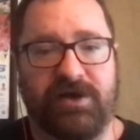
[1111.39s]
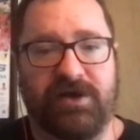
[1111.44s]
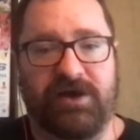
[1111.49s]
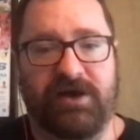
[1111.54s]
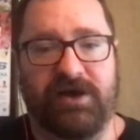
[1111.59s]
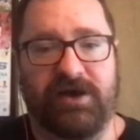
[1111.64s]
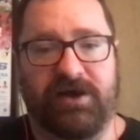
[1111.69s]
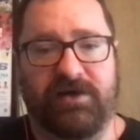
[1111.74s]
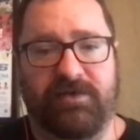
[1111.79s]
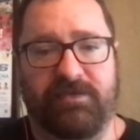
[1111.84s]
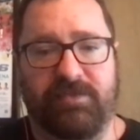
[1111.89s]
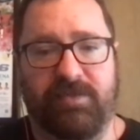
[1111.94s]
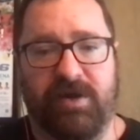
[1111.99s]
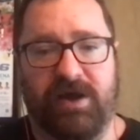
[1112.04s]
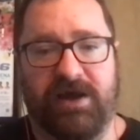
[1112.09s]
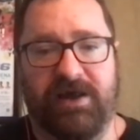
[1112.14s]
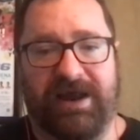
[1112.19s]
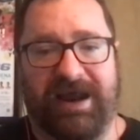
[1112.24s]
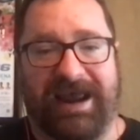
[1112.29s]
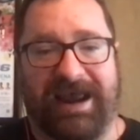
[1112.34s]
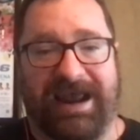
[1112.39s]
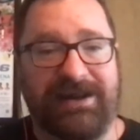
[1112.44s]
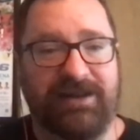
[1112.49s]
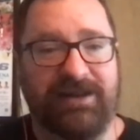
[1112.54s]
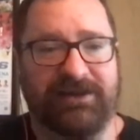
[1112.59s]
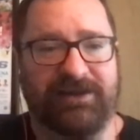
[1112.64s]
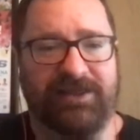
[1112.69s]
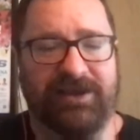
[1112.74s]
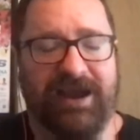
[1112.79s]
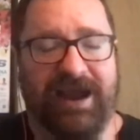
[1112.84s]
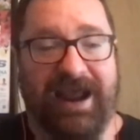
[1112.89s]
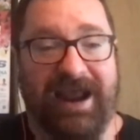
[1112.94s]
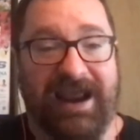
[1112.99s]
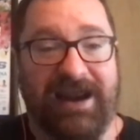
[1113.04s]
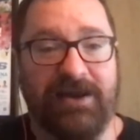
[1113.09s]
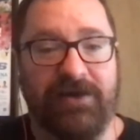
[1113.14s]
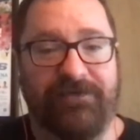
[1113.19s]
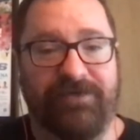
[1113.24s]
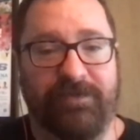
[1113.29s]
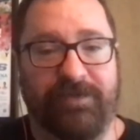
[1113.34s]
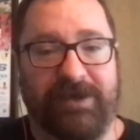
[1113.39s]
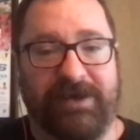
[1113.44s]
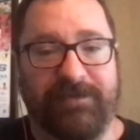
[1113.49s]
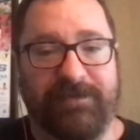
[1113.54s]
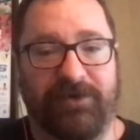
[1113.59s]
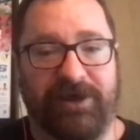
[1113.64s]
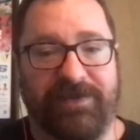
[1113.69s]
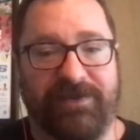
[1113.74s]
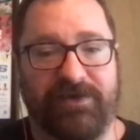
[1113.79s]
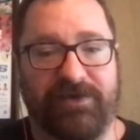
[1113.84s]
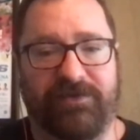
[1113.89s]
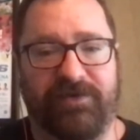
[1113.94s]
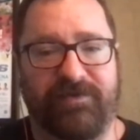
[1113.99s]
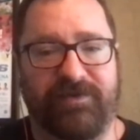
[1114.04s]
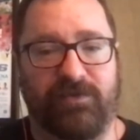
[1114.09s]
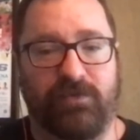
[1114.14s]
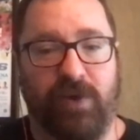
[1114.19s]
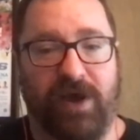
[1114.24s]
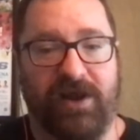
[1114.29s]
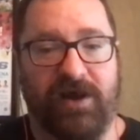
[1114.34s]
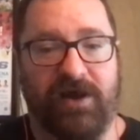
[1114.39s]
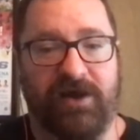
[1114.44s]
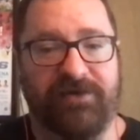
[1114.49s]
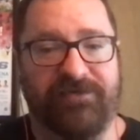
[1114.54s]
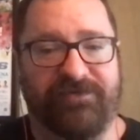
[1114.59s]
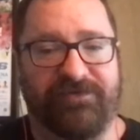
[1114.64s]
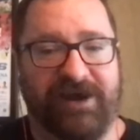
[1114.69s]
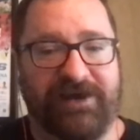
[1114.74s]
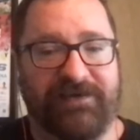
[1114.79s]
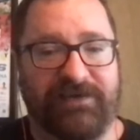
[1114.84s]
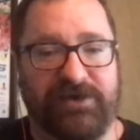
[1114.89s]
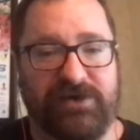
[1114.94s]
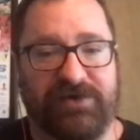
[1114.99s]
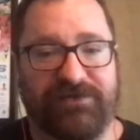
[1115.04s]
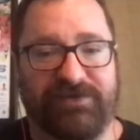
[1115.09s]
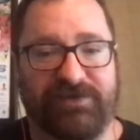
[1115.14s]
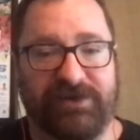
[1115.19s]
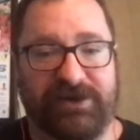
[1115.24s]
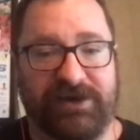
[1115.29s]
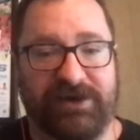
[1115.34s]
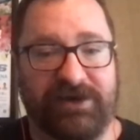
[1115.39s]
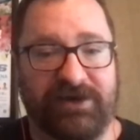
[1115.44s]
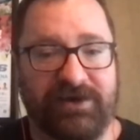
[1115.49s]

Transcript: I think 8 of the people in those tournaments went on to fight in the UFC.